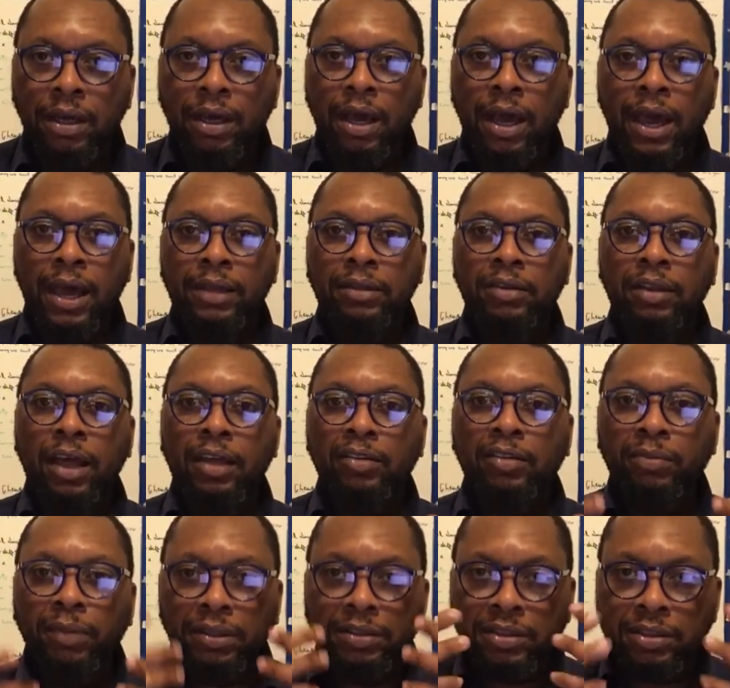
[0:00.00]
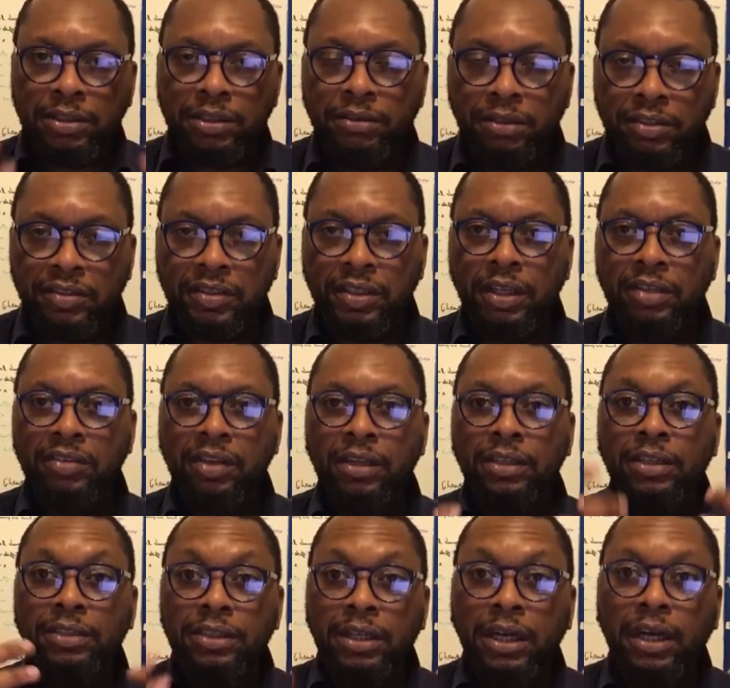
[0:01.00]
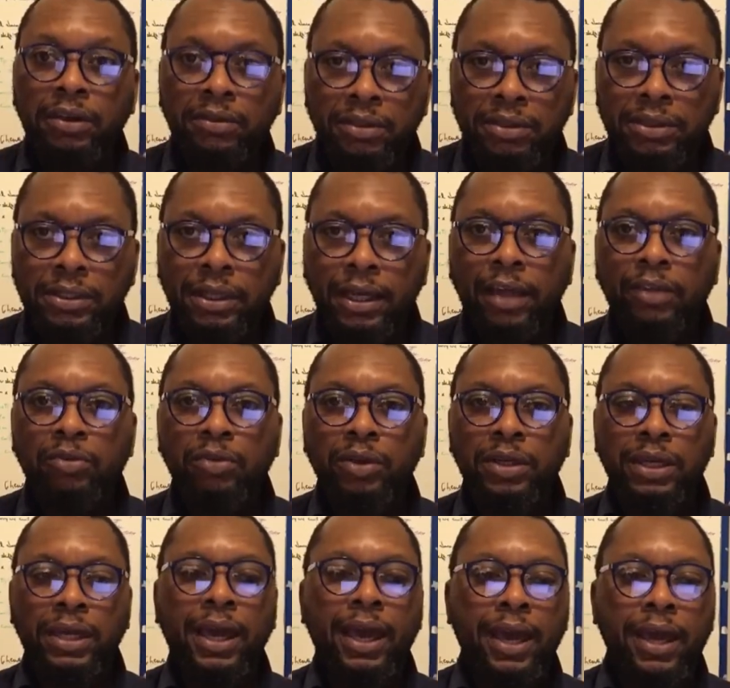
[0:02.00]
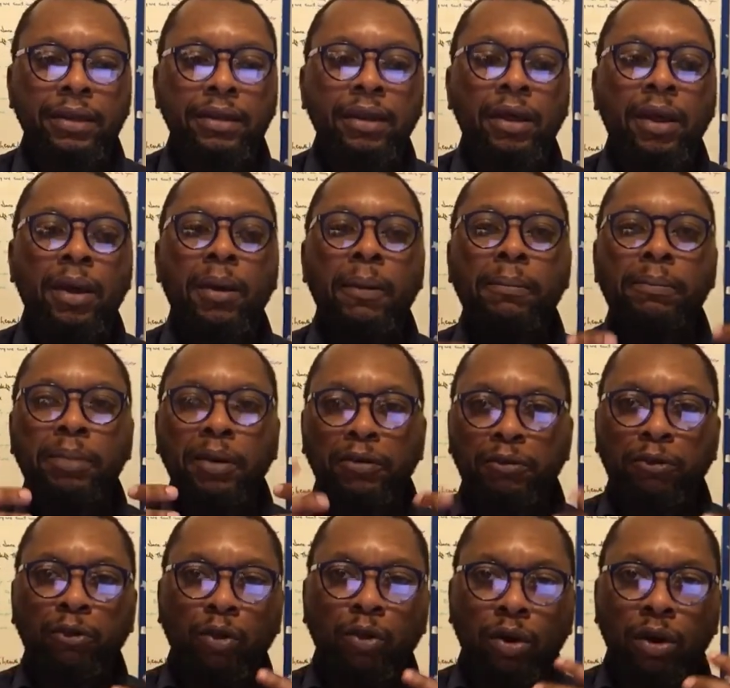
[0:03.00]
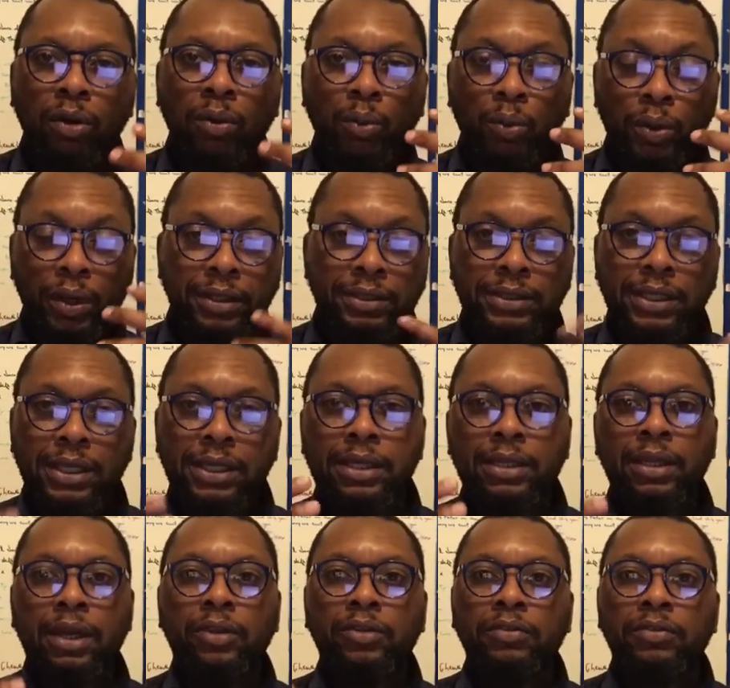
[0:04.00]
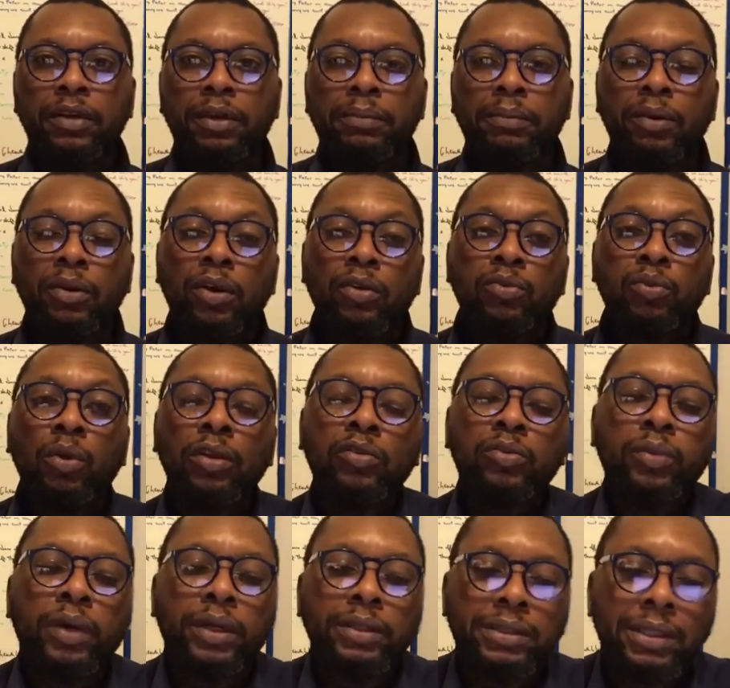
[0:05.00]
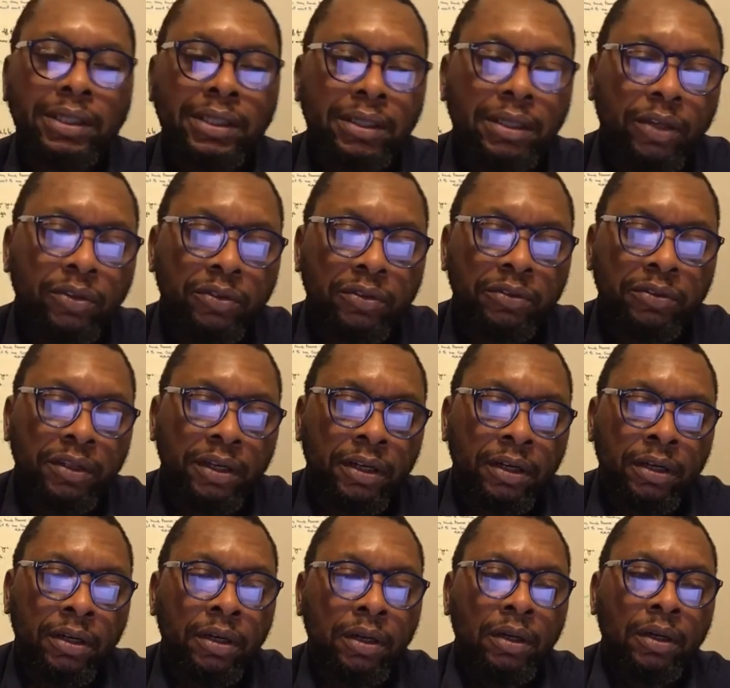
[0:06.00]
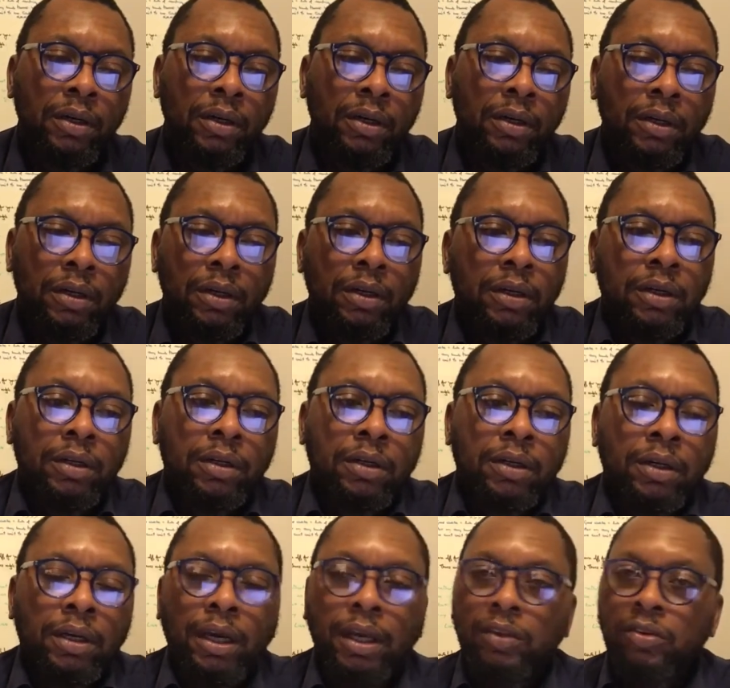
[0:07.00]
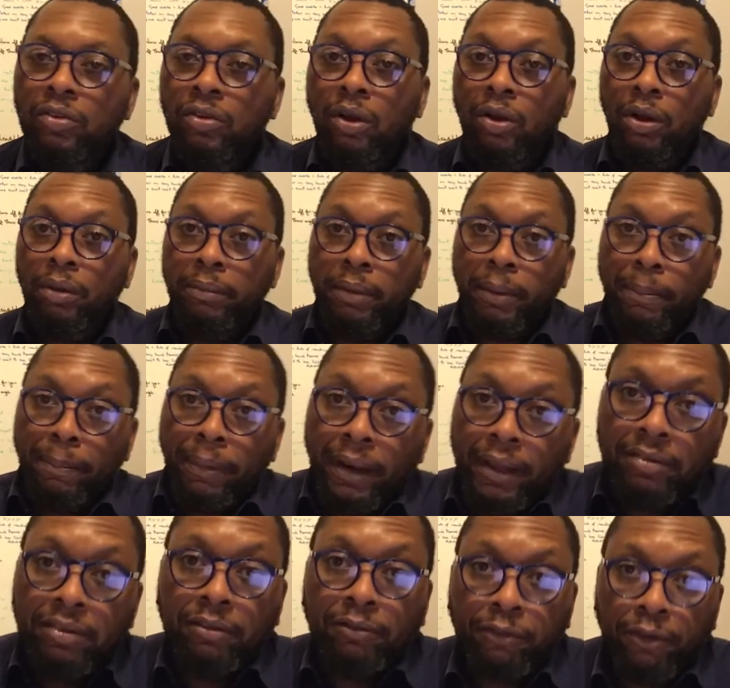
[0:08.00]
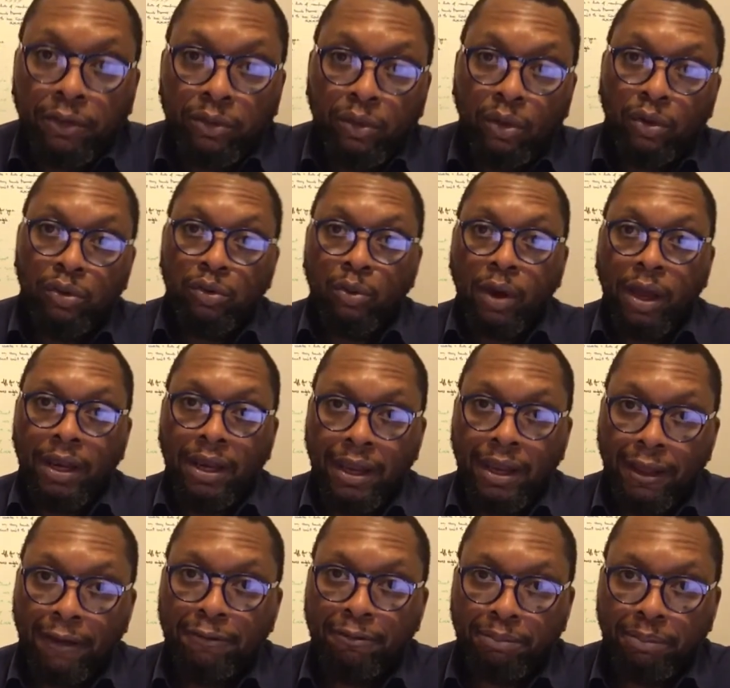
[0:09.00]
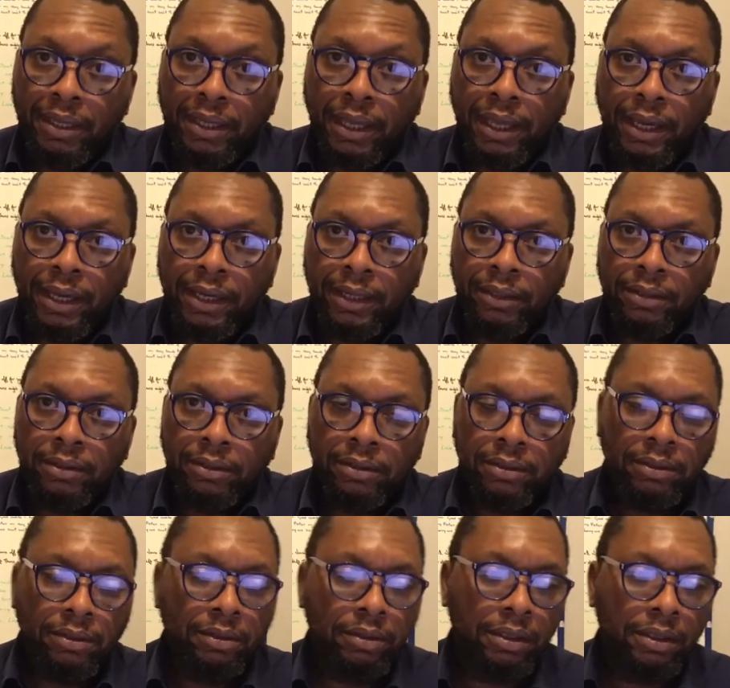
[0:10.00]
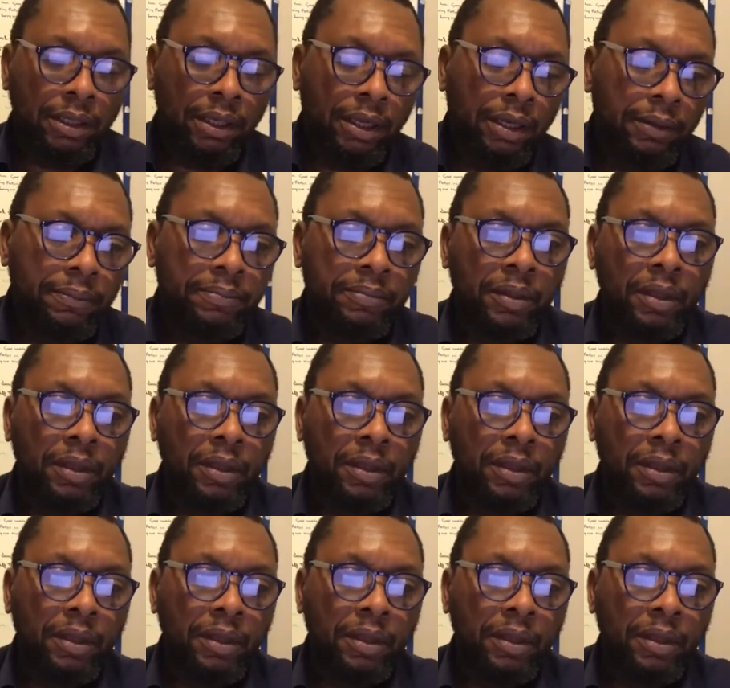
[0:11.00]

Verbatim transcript: and as much seriousness and integrity as we can before we are taken out of here. Because once we are taken out of here, it's not going to be pleasant for those who are left behind. Okay?